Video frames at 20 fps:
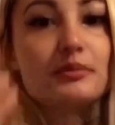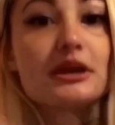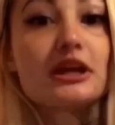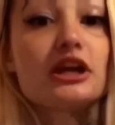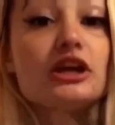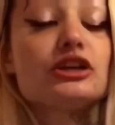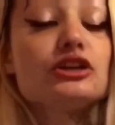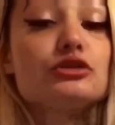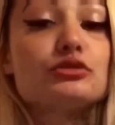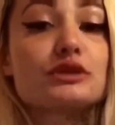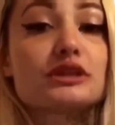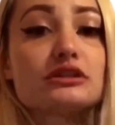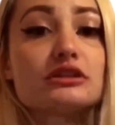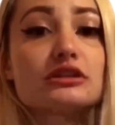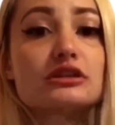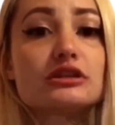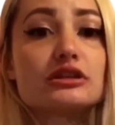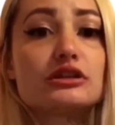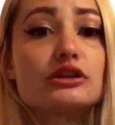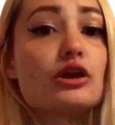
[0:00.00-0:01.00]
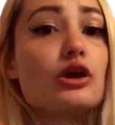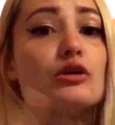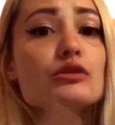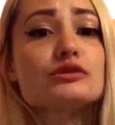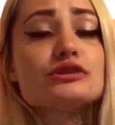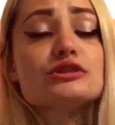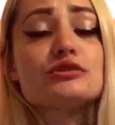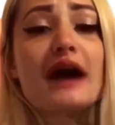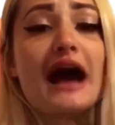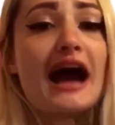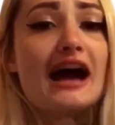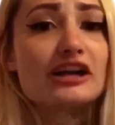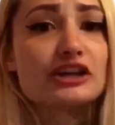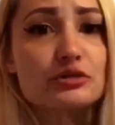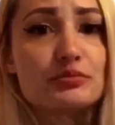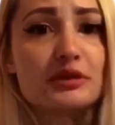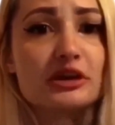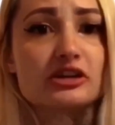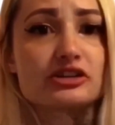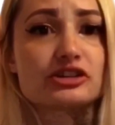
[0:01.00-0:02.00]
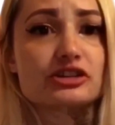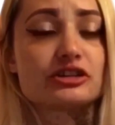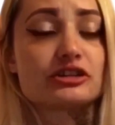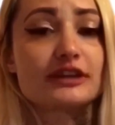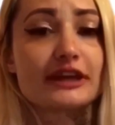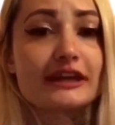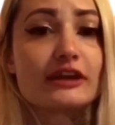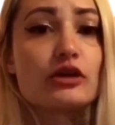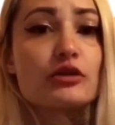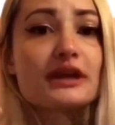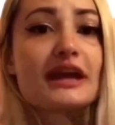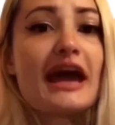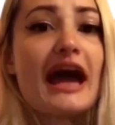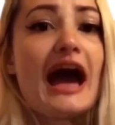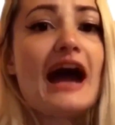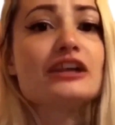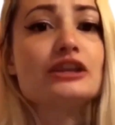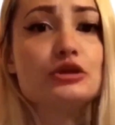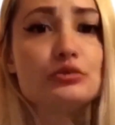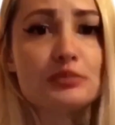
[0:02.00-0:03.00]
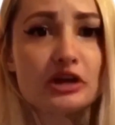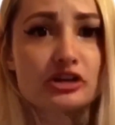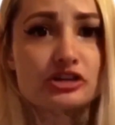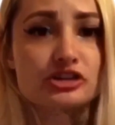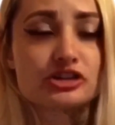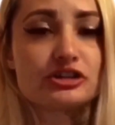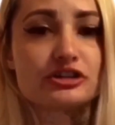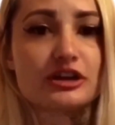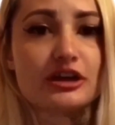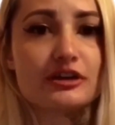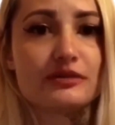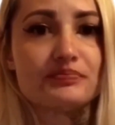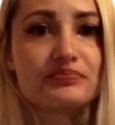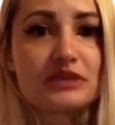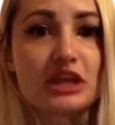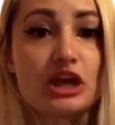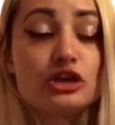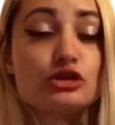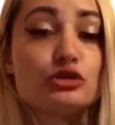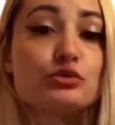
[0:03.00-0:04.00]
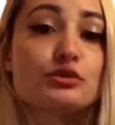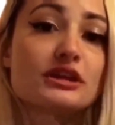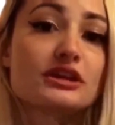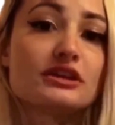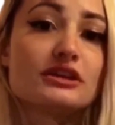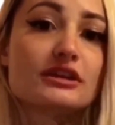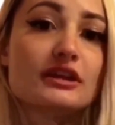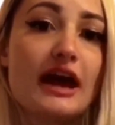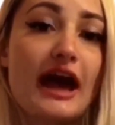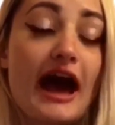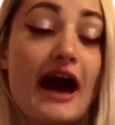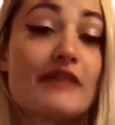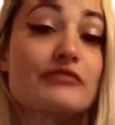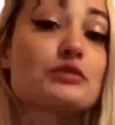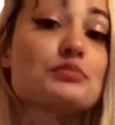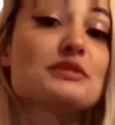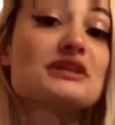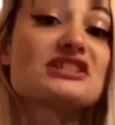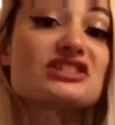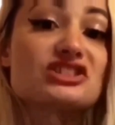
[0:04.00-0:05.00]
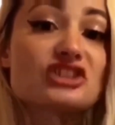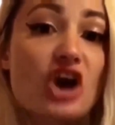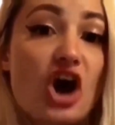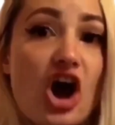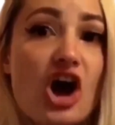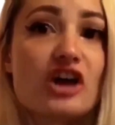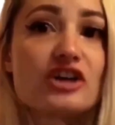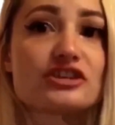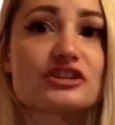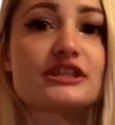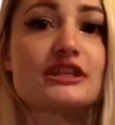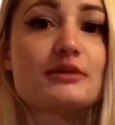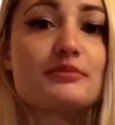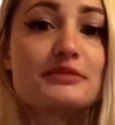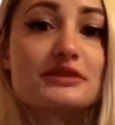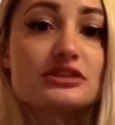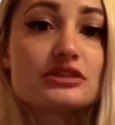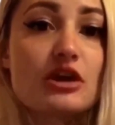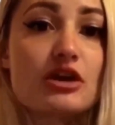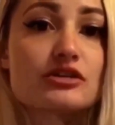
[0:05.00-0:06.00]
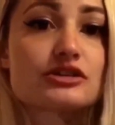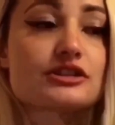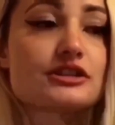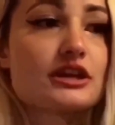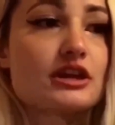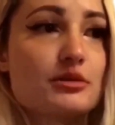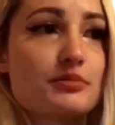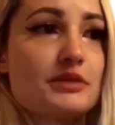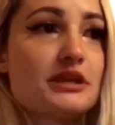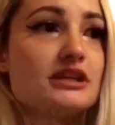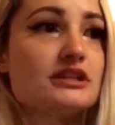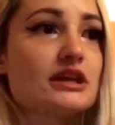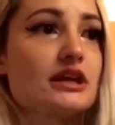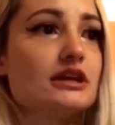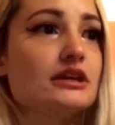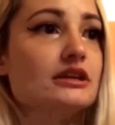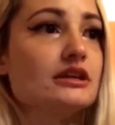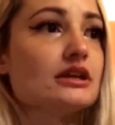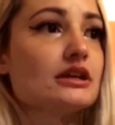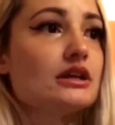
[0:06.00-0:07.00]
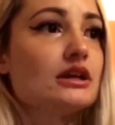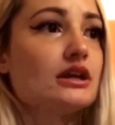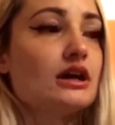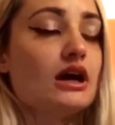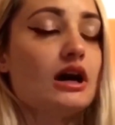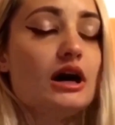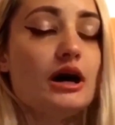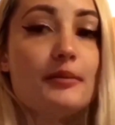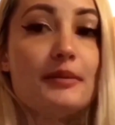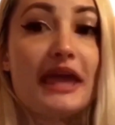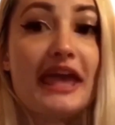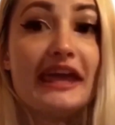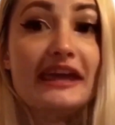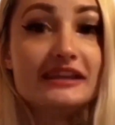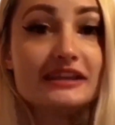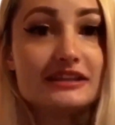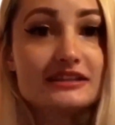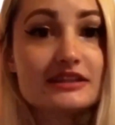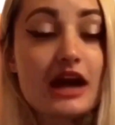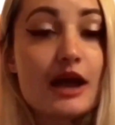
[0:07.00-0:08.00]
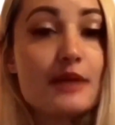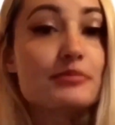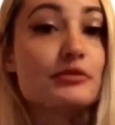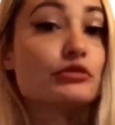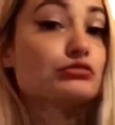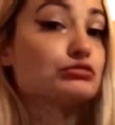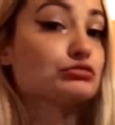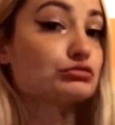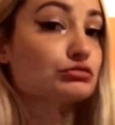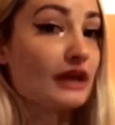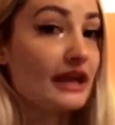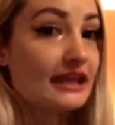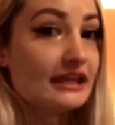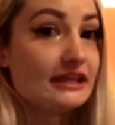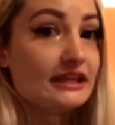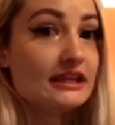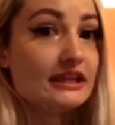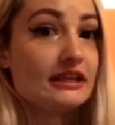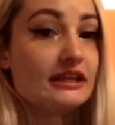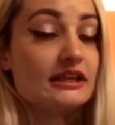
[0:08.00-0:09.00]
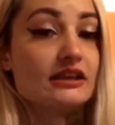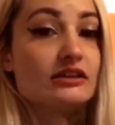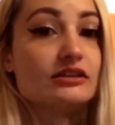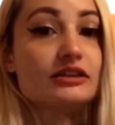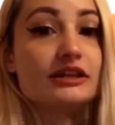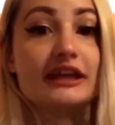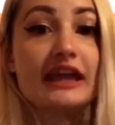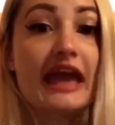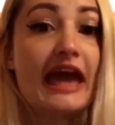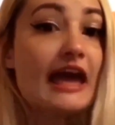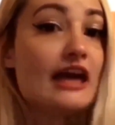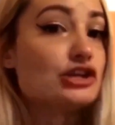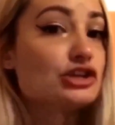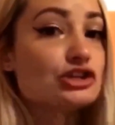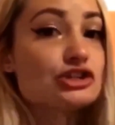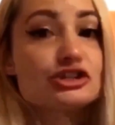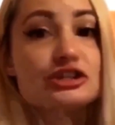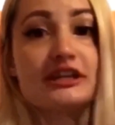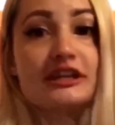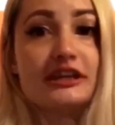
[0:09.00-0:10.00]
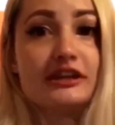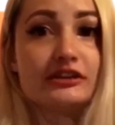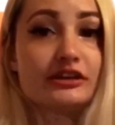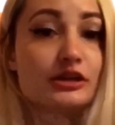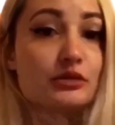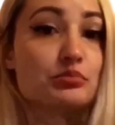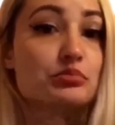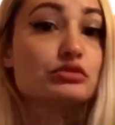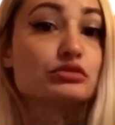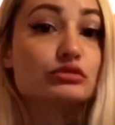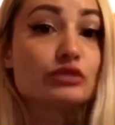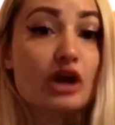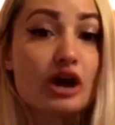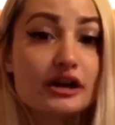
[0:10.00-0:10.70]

You can go do acupuncture, like go get acupuncture done. You can have a massage, get massage therapy done. Any type of Reiki healing, energy healing, prana